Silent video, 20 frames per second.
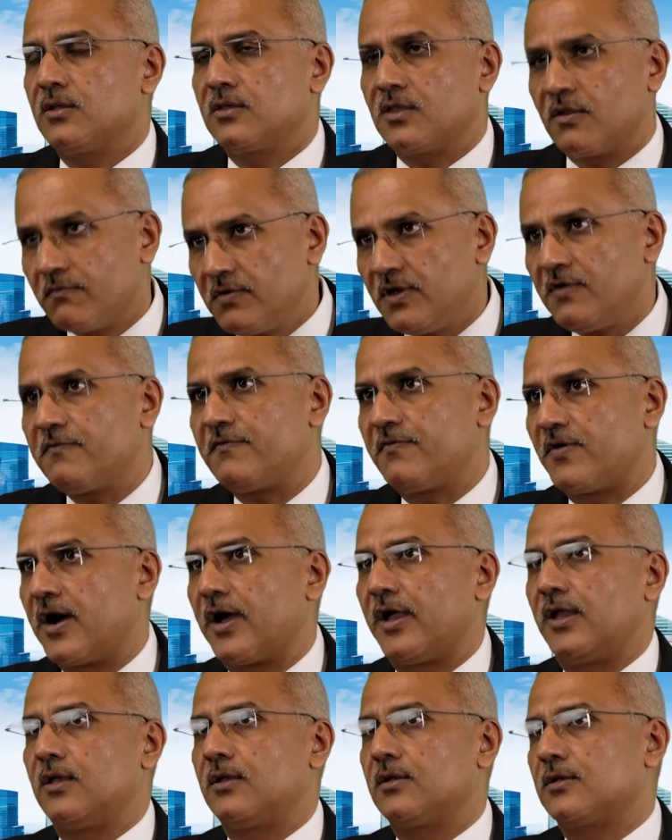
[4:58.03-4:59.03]
then we
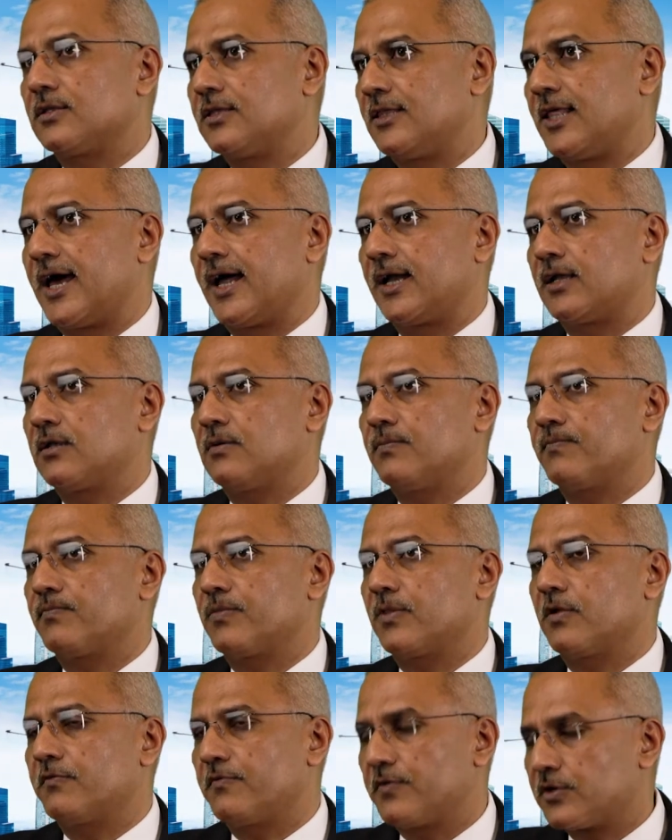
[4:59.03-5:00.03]
find that,
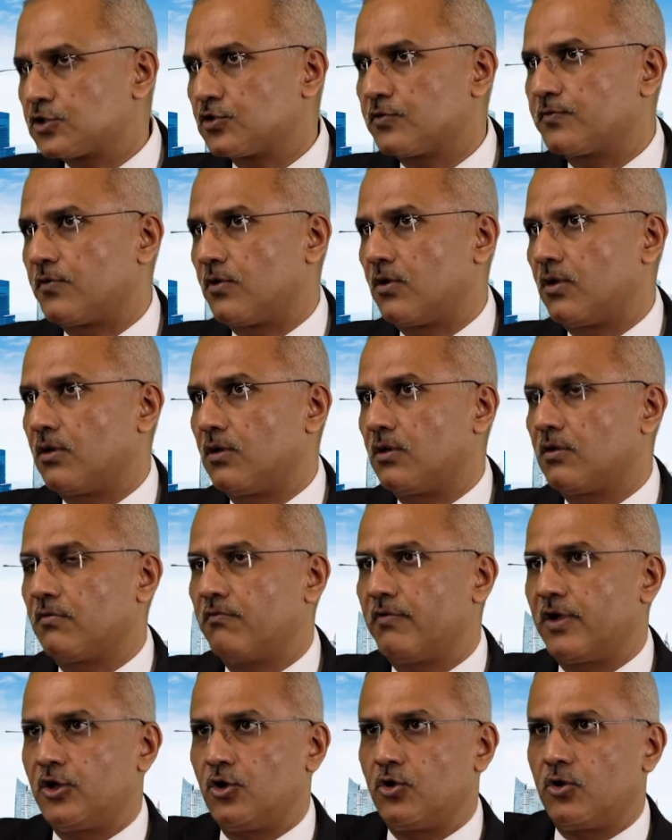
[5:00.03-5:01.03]
first of all,
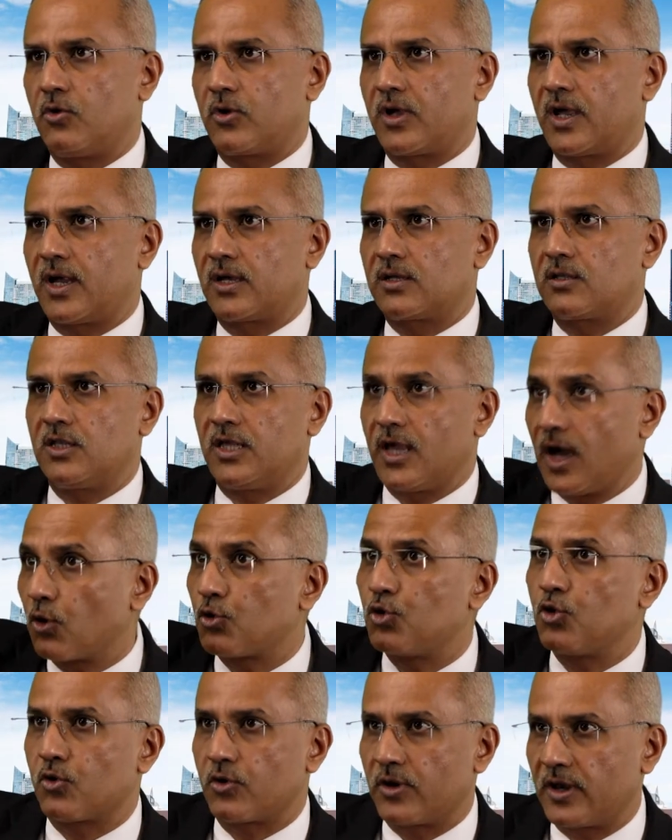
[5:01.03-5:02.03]
when you look at the outdoor